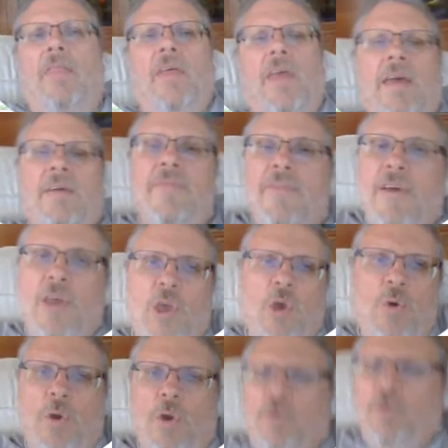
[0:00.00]
If
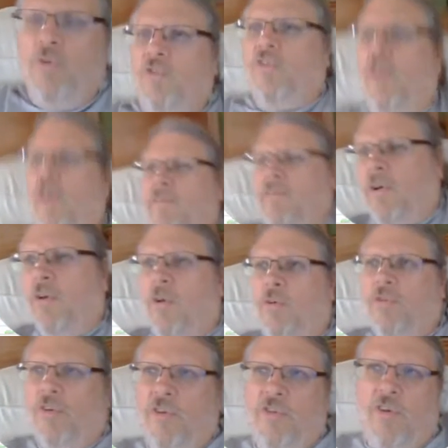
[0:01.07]
your
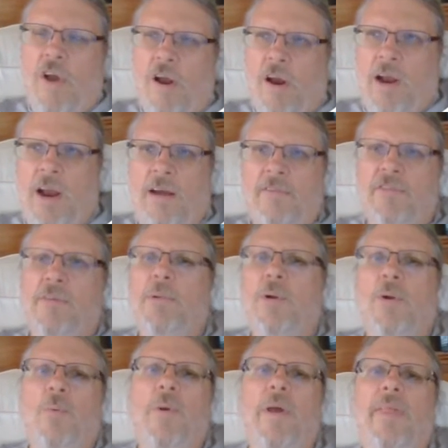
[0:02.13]
users are
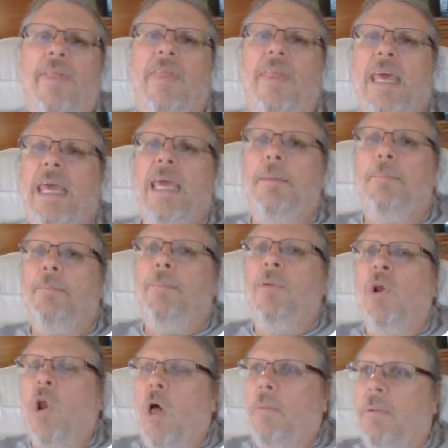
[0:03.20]
comfortable with the
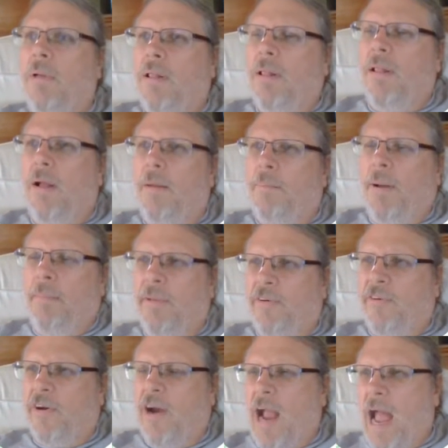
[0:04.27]
global
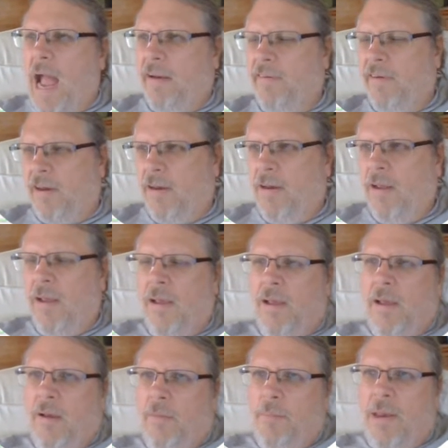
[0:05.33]
publisher action
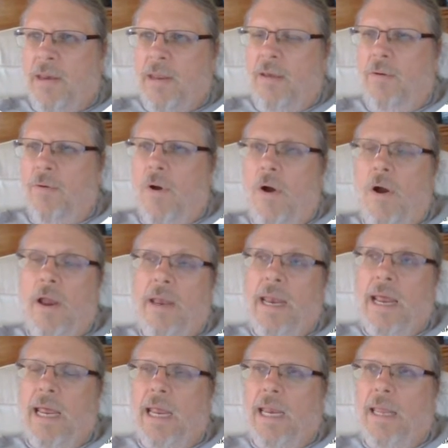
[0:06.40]
menu on
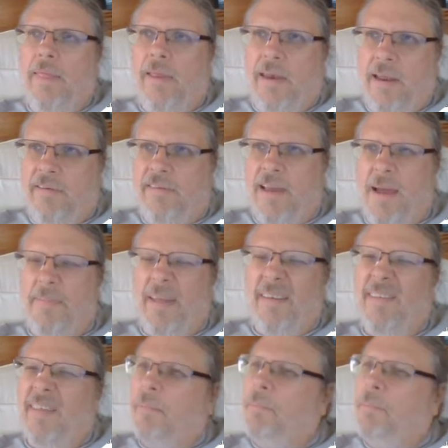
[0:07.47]
the desktop, that's the